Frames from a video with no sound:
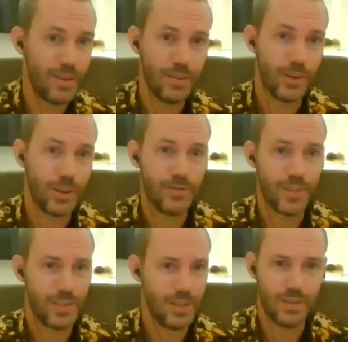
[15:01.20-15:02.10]
there long enough
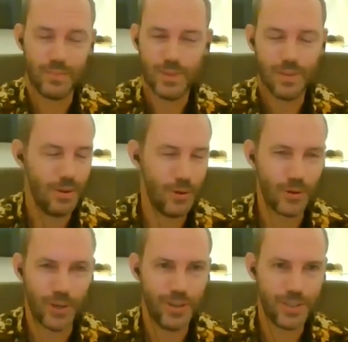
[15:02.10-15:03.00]
to see
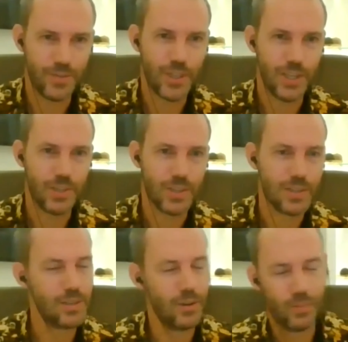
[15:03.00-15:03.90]
all kinds of changes.
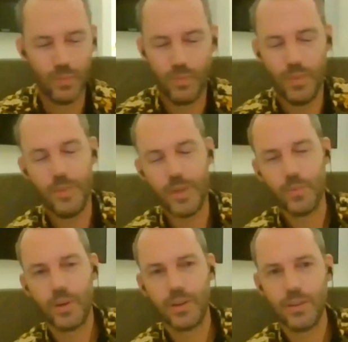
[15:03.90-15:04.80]
So, I mean,
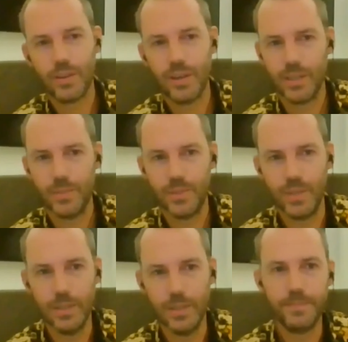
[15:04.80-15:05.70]
where are you guys up to
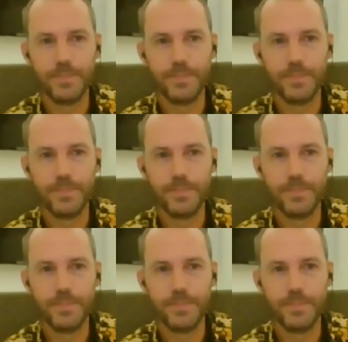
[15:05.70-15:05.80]
now?